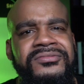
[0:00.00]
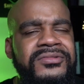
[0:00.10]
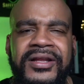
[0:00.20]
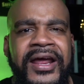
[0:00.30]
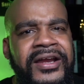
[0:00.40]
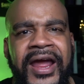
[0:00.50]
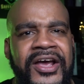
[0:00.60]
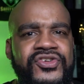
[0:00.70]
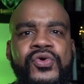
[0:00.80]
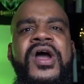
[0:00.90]

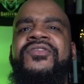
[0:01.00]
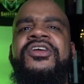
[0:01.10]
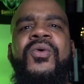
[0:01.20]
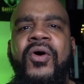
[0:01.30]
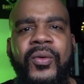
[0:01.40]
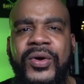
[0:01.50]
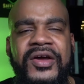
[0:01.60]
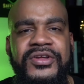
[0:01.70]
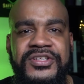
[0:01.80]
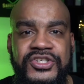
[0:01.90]
Lancaster, whoever you are, whatever
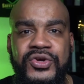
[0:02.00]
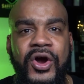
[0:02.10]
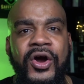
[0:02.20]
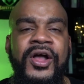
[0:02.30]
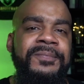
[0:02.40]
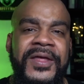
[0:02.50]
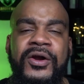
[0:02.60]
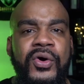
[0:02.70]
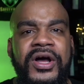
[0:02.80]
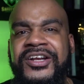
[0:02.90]
your teacher you are, they
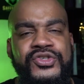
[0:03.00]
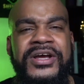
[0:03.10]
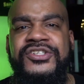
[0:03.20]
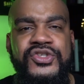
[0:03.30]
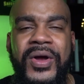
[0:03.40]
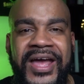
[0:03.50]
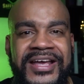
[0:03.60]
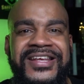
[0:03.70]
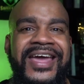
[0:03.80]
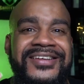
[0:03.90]
don't address you
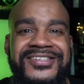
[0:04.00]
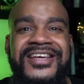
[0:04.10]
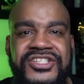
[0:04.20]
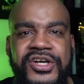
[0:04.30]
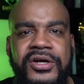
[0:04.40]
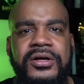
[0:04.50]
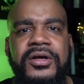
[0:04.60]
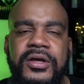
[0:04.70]
as, hey, teacher,